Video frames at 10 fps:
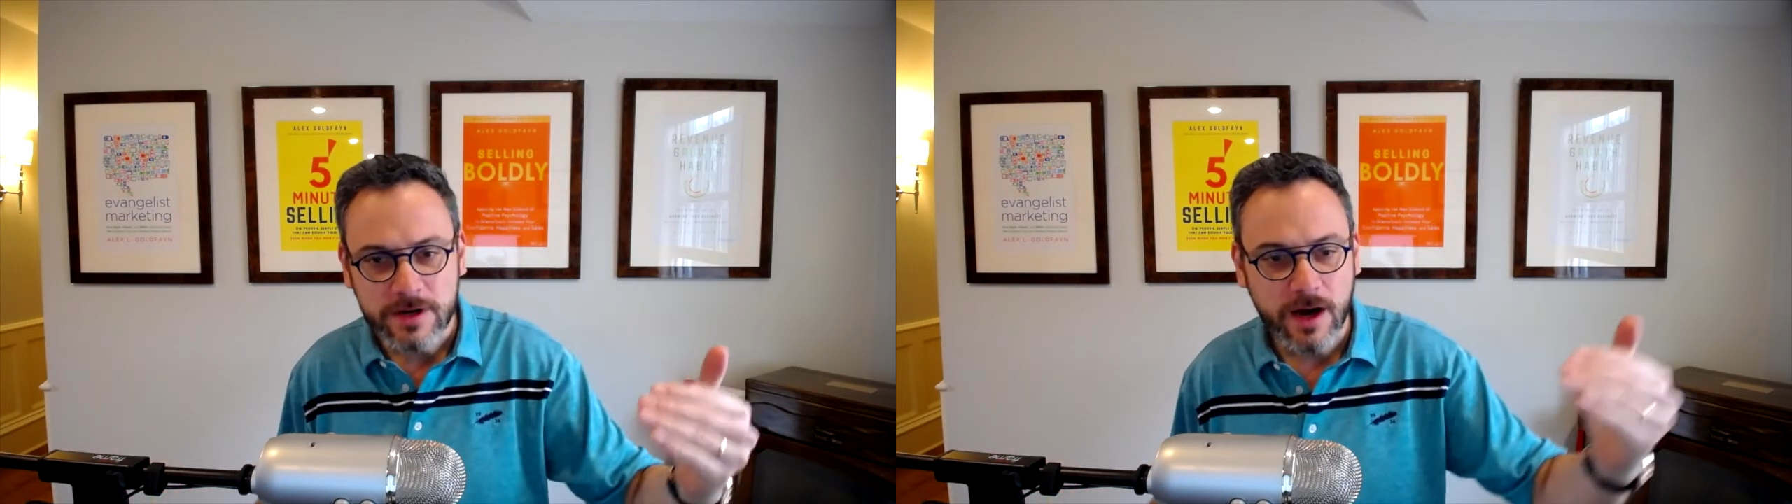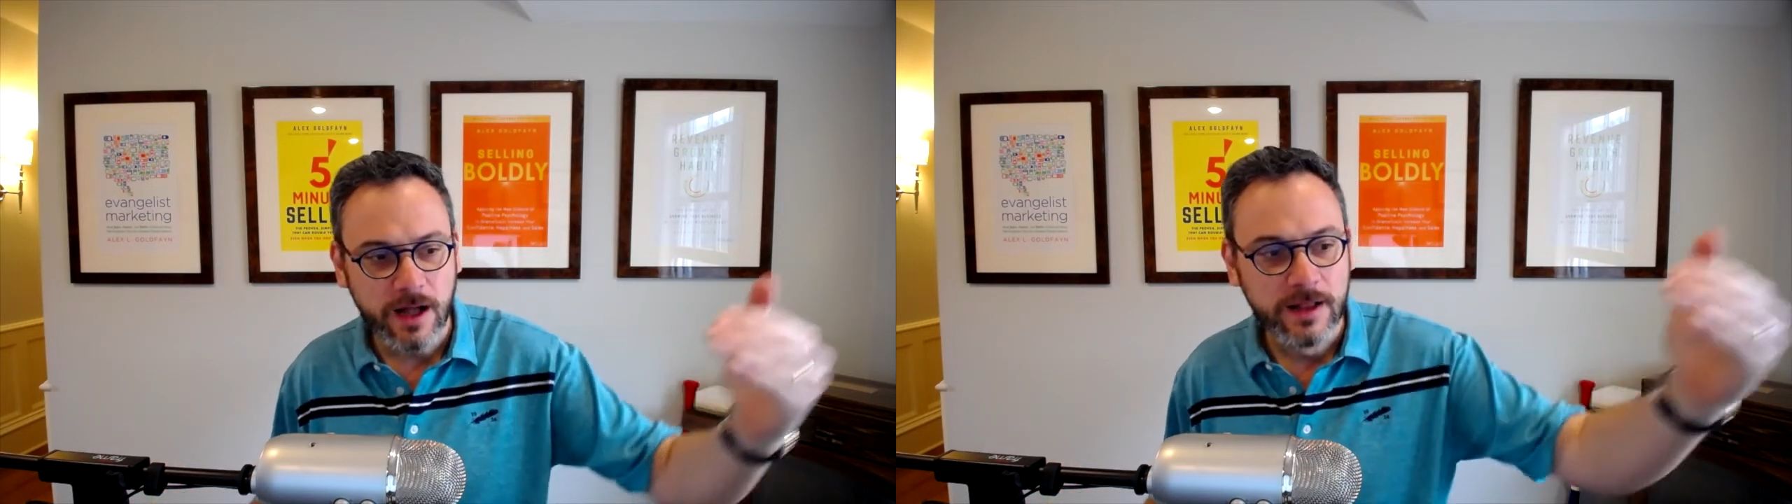
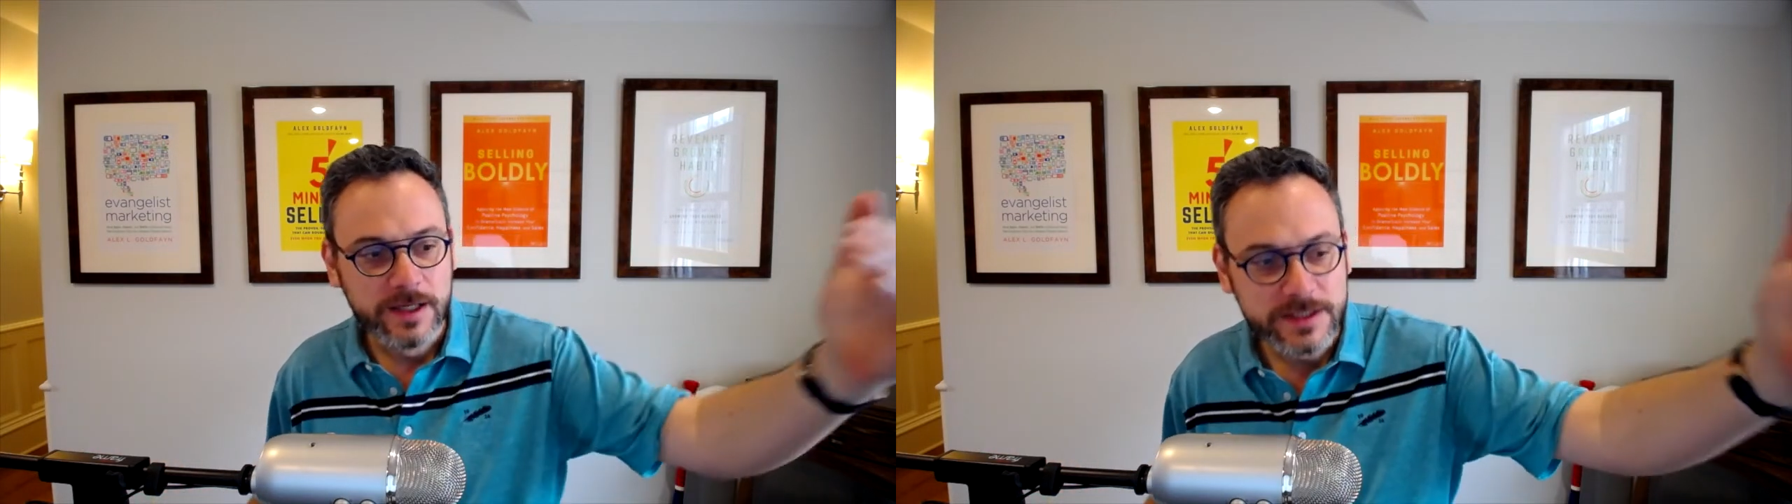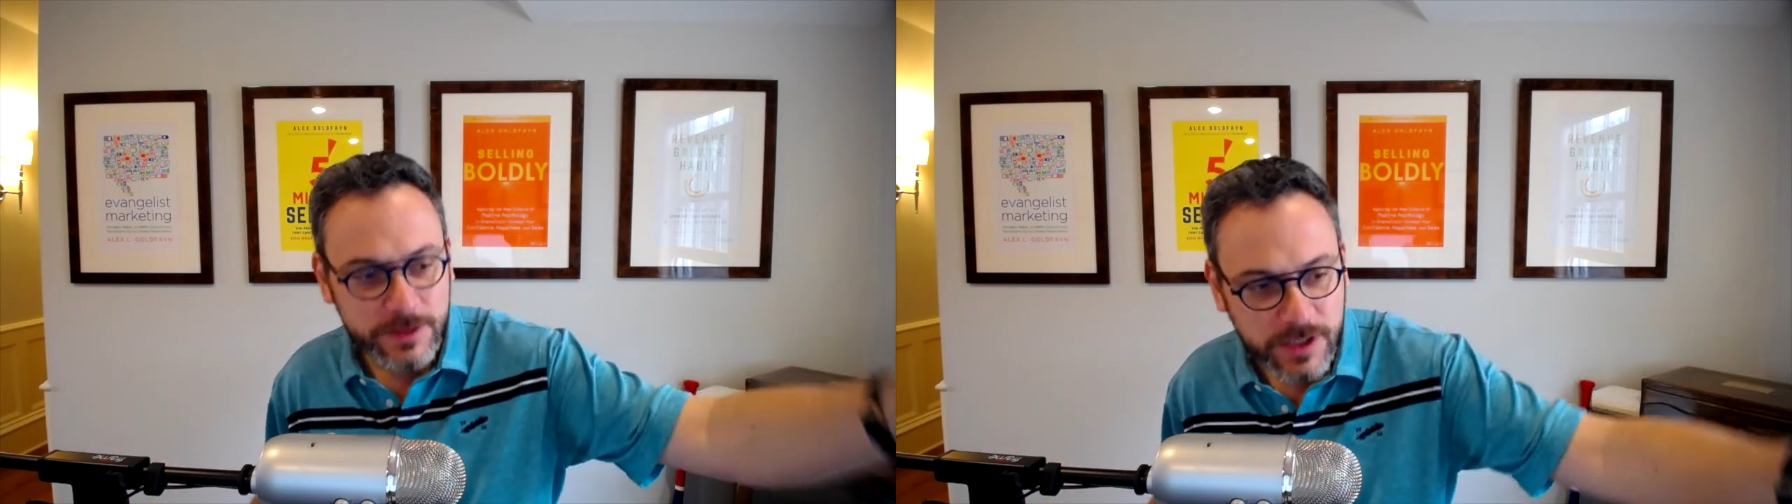call
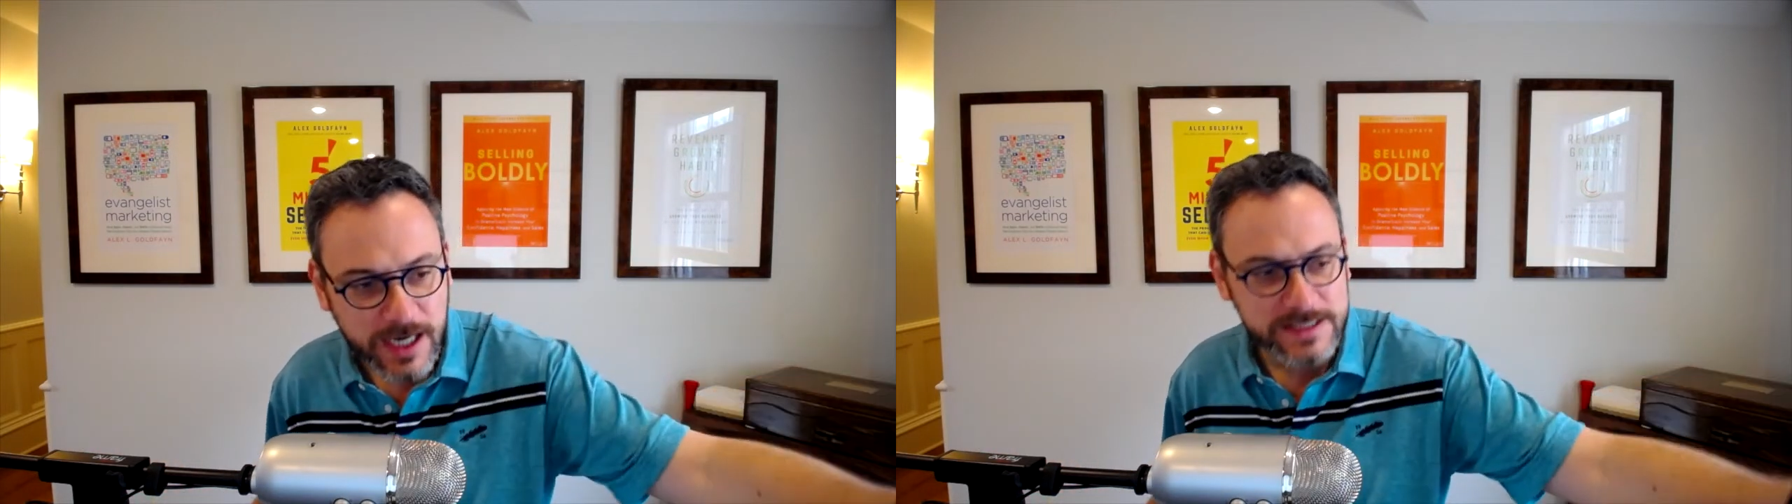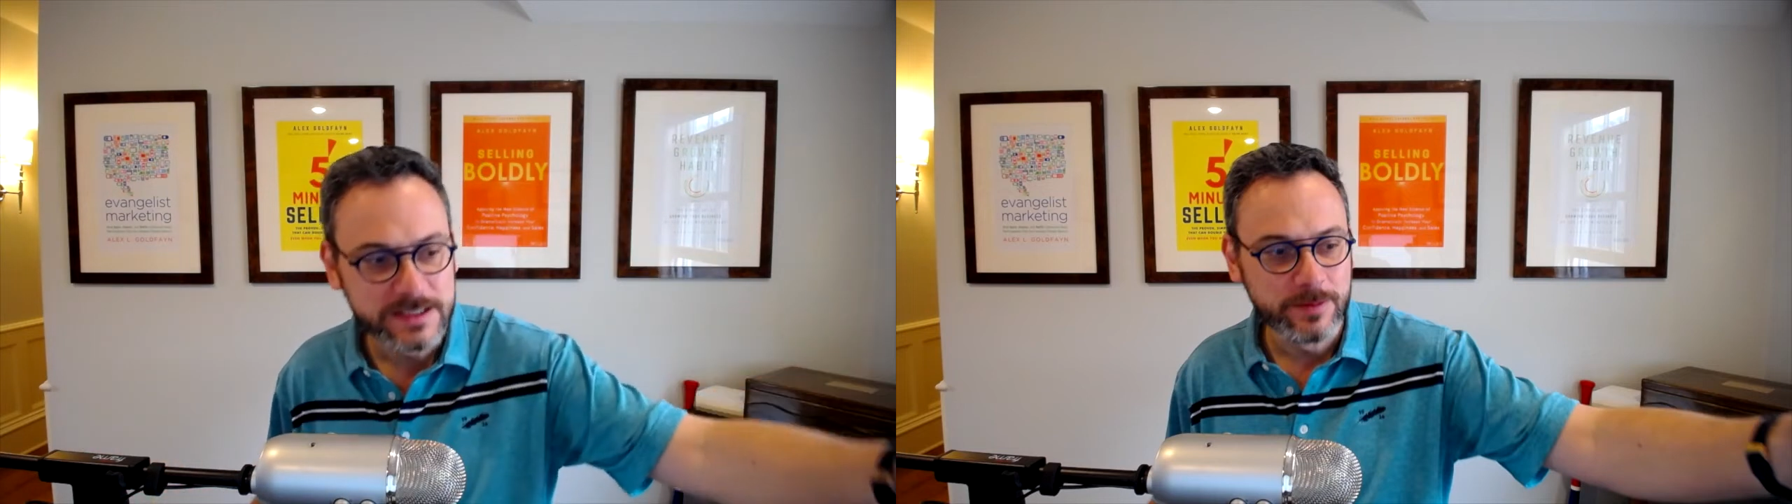to
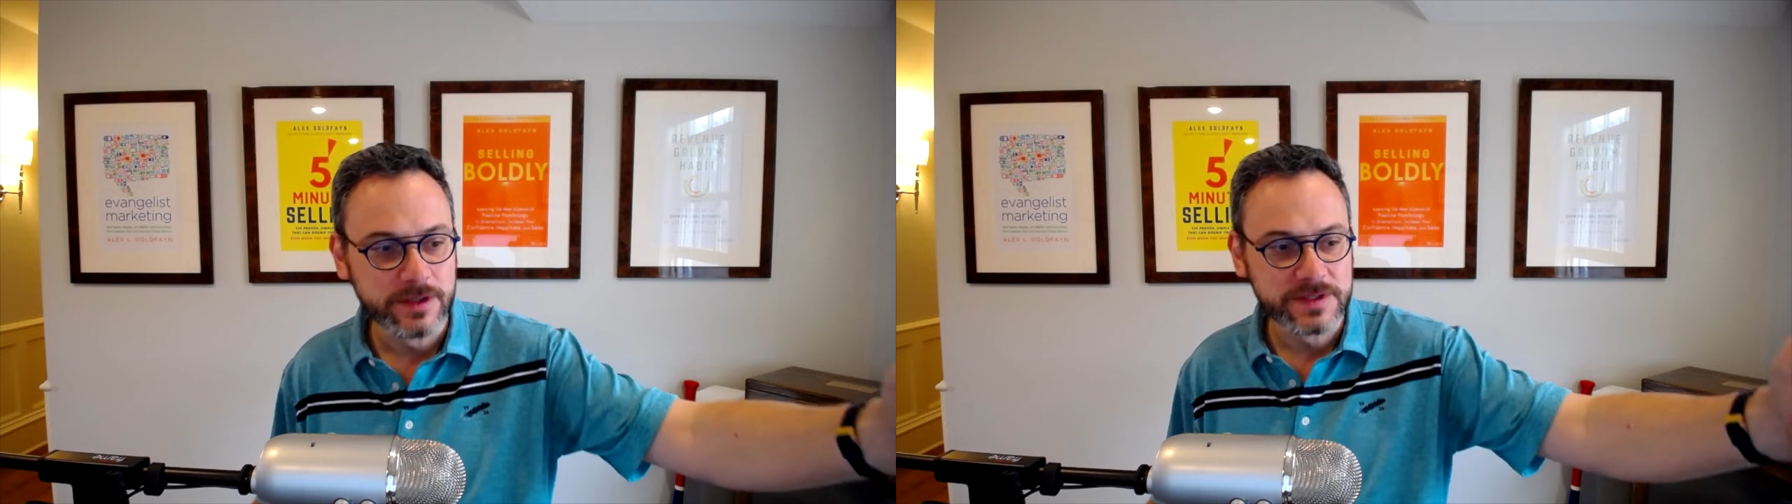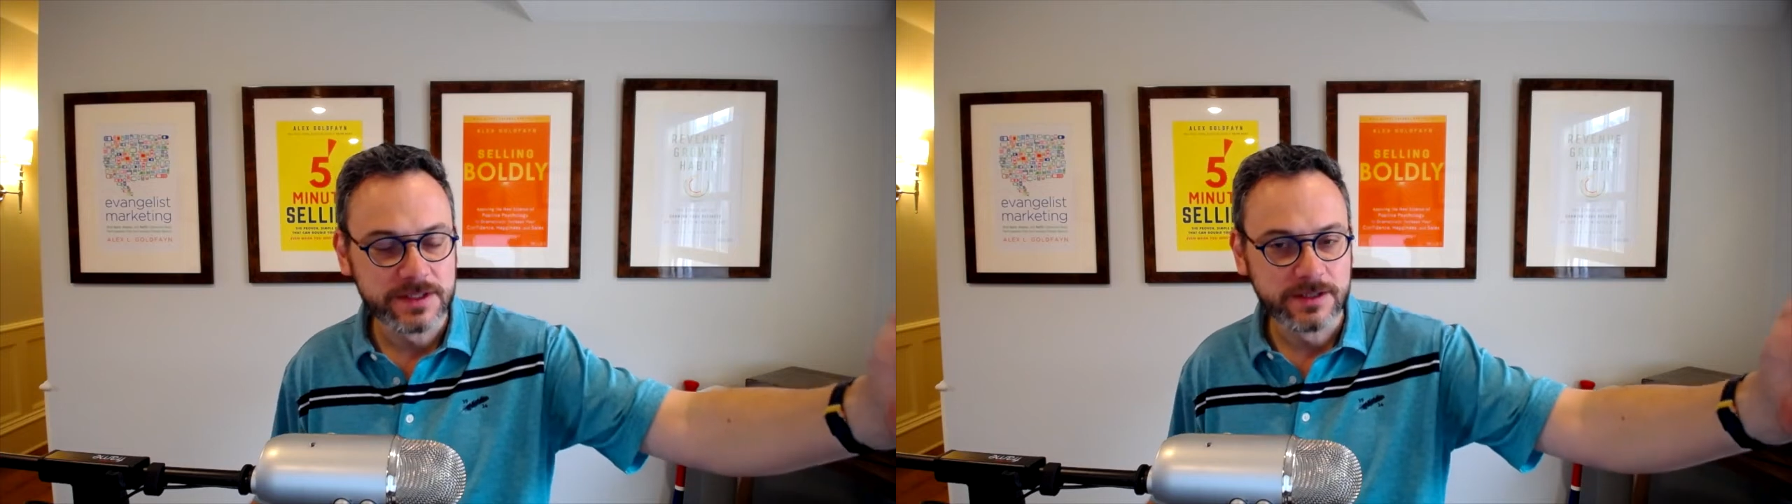customers